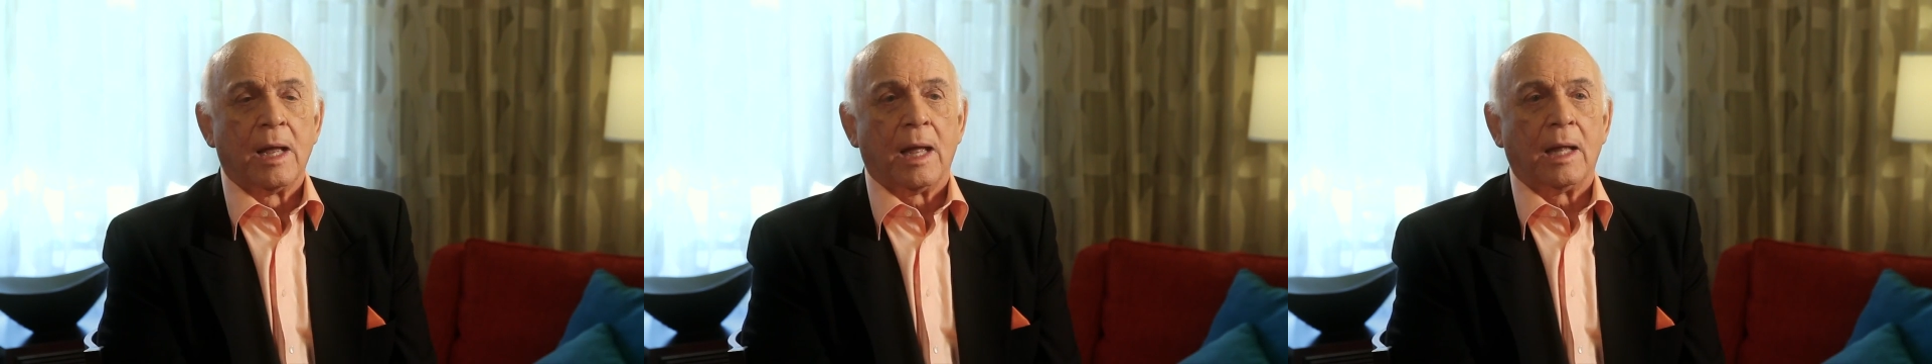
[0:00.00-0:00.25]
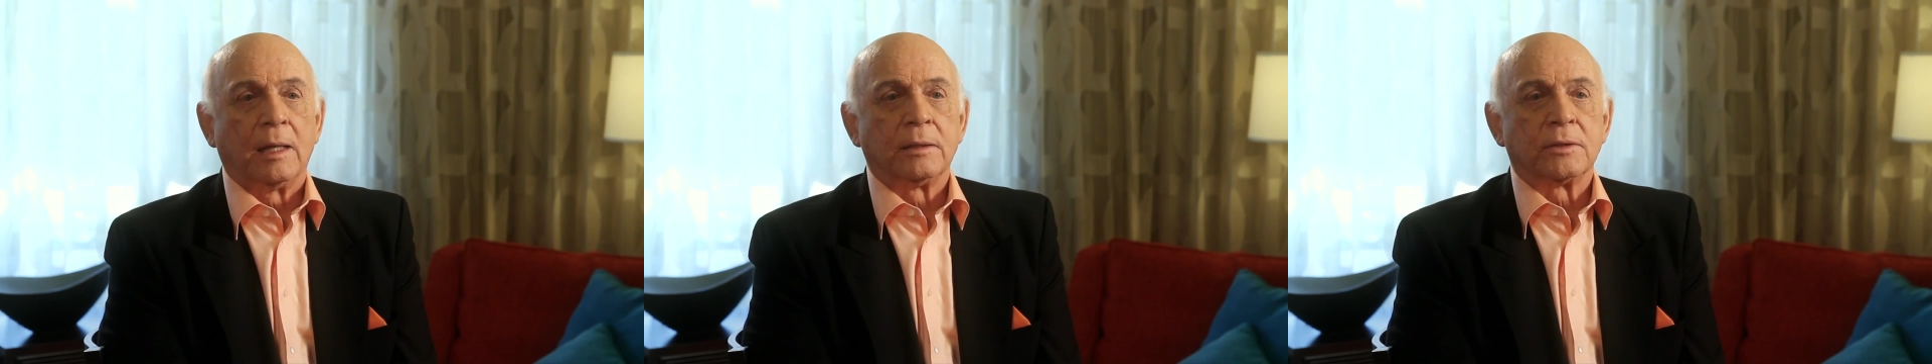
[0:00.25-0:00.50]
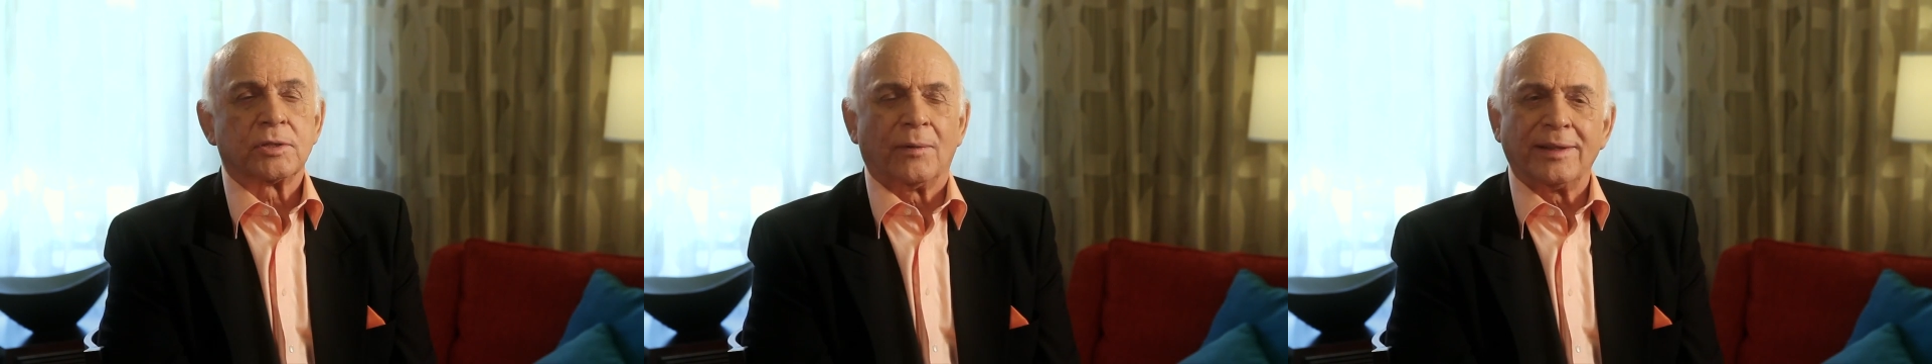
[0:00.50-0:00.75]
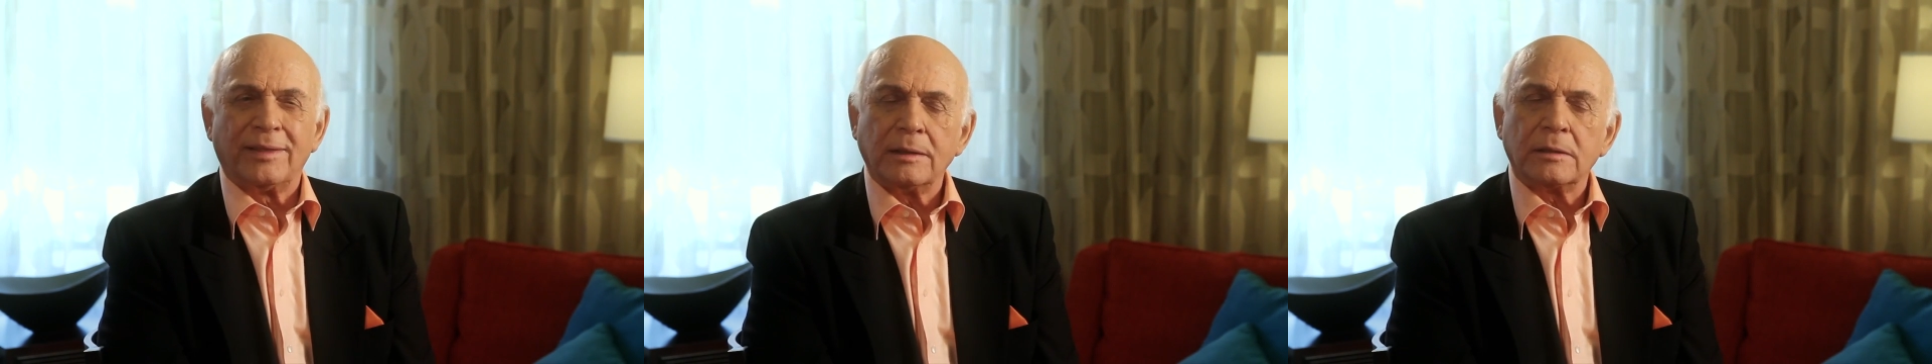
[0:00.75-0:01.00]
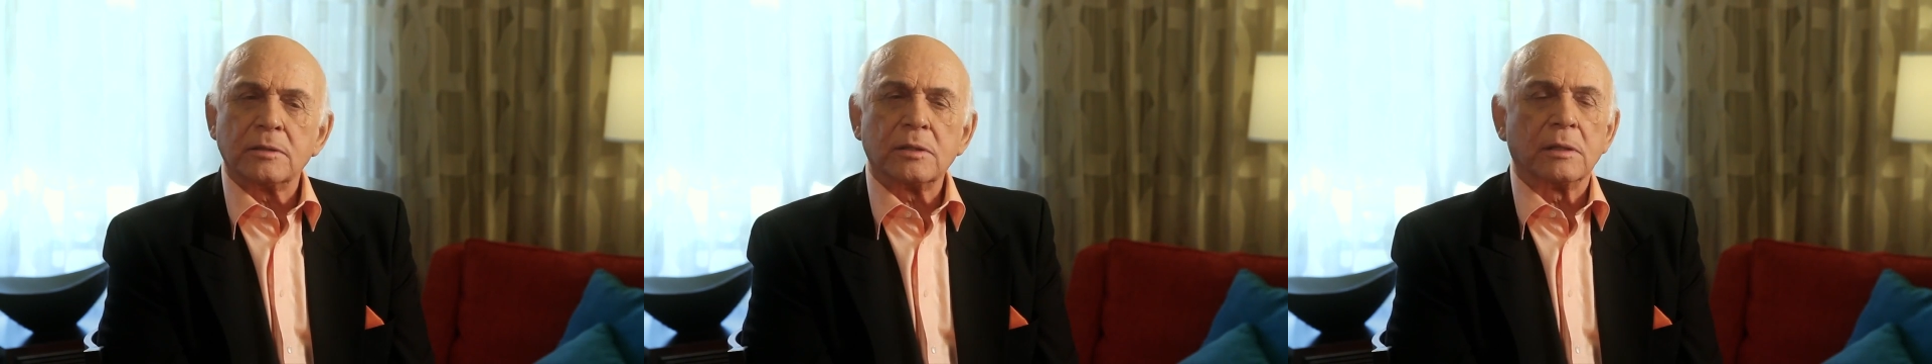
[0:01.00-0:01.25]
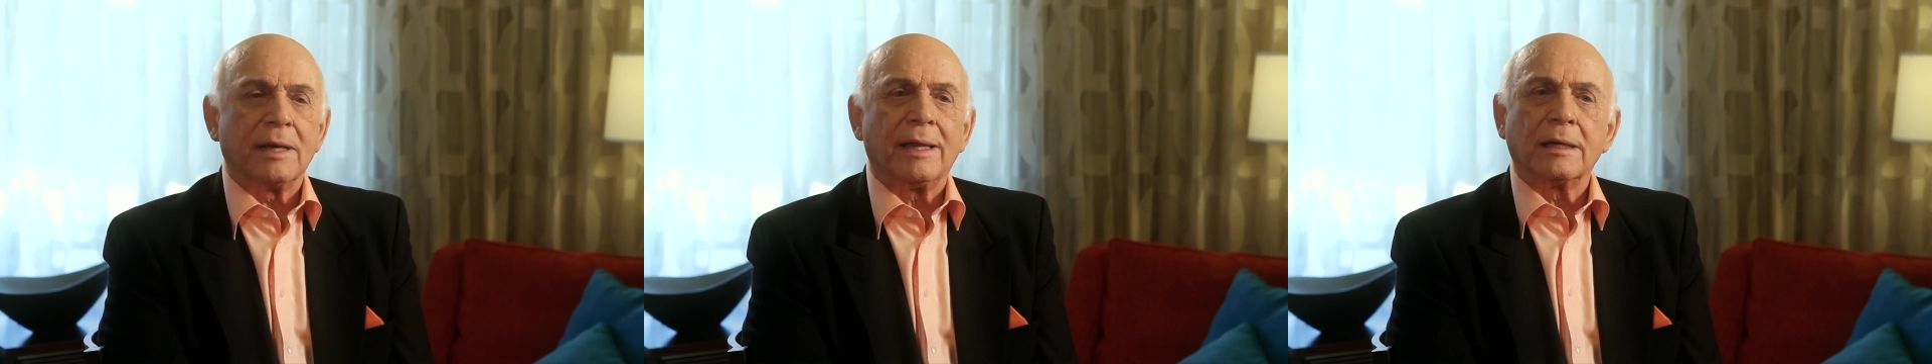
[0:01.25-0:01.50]
And so I think there's
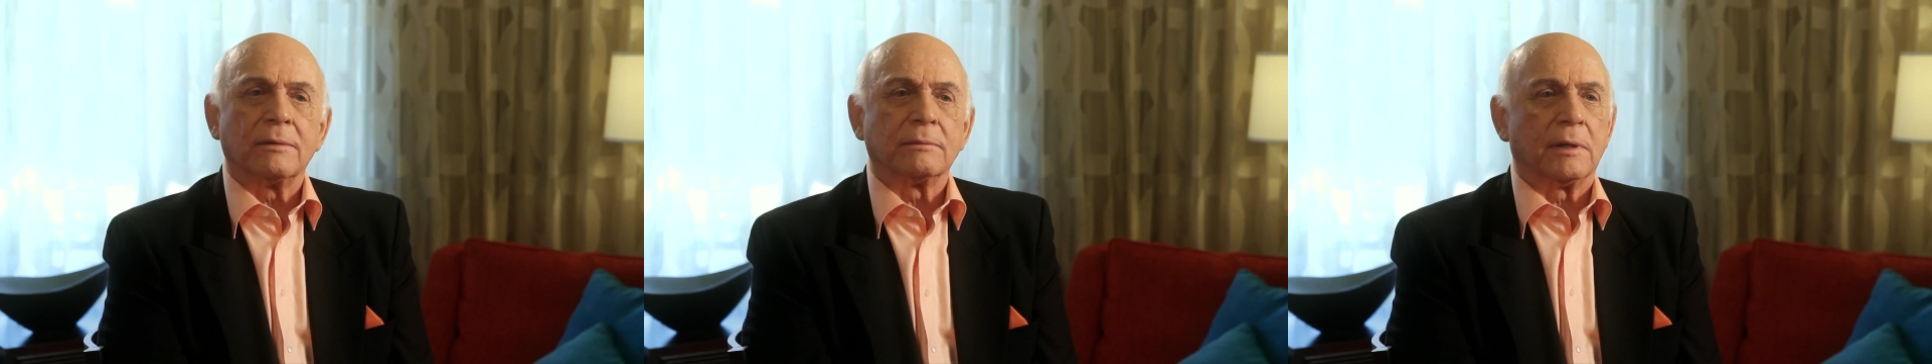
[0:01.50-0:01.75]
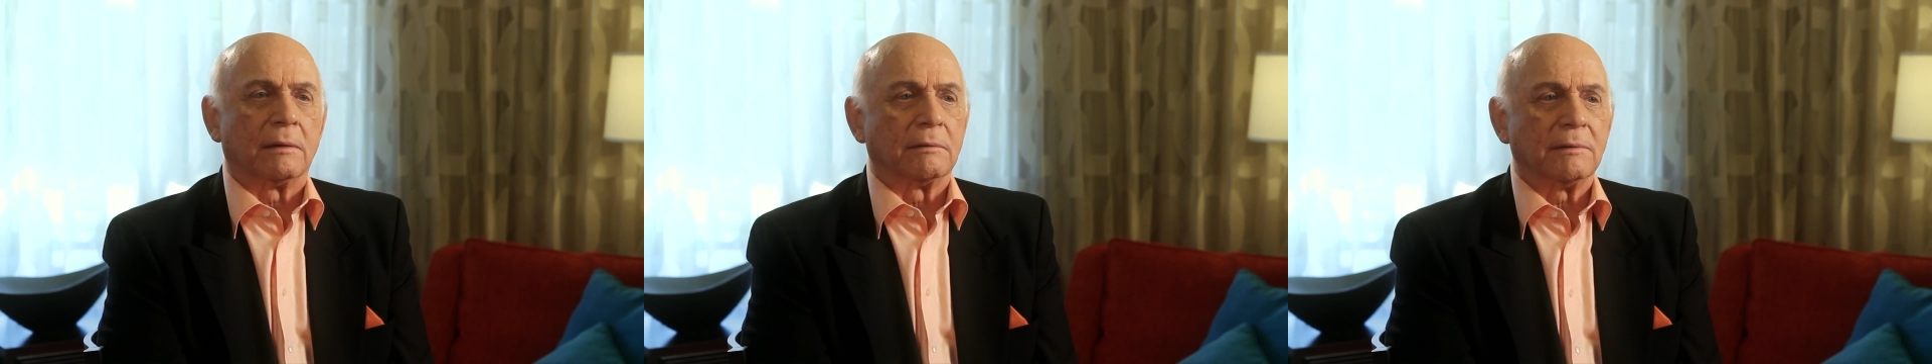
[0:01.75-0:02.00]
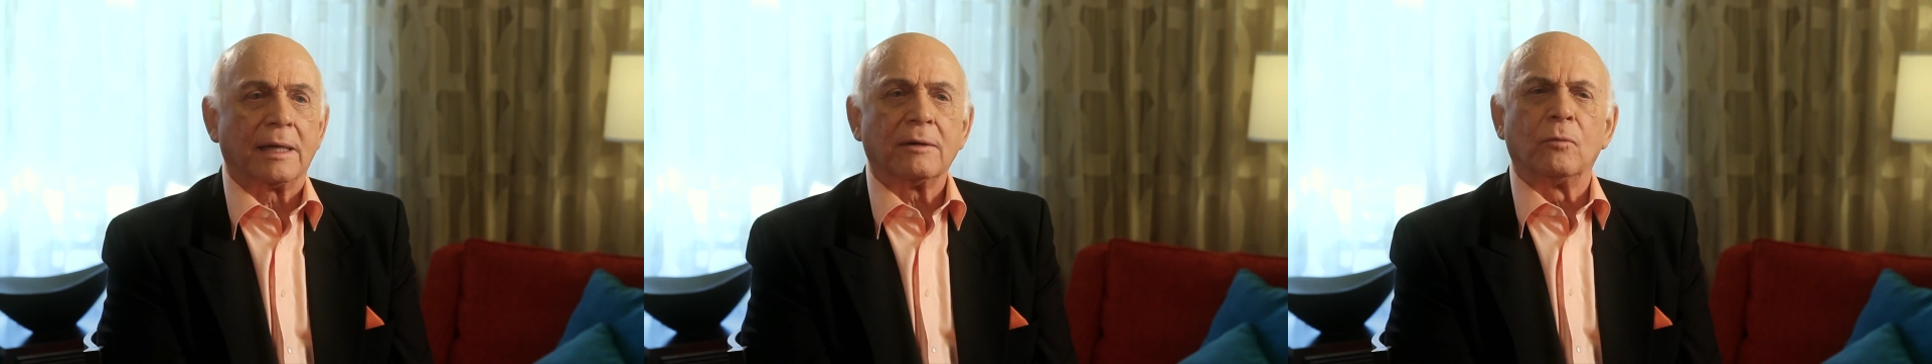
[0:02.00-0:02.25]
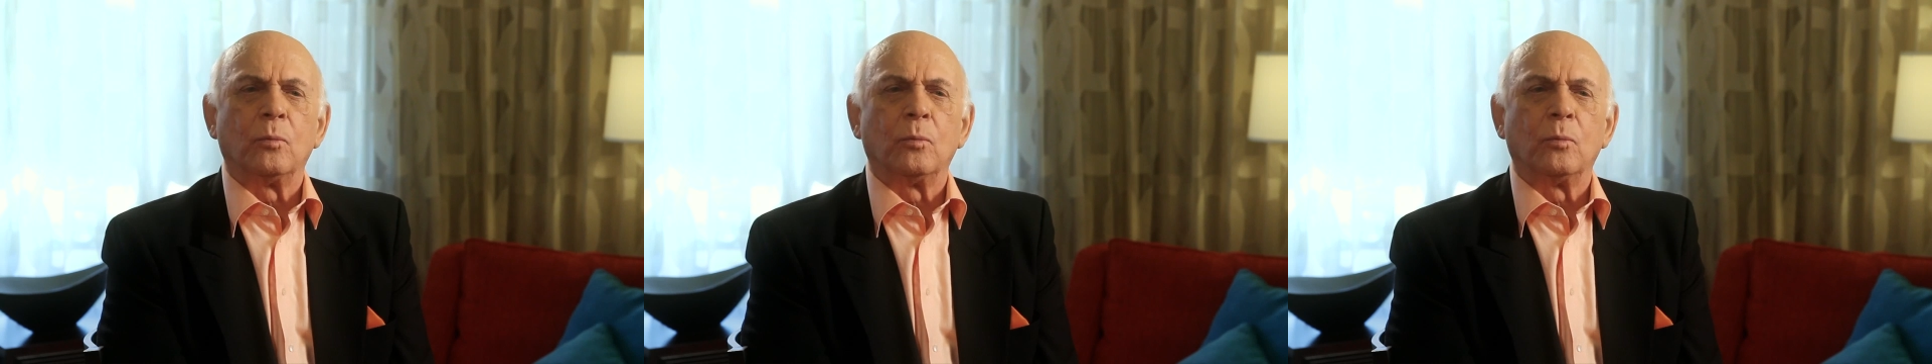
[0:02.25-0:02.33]
a lot of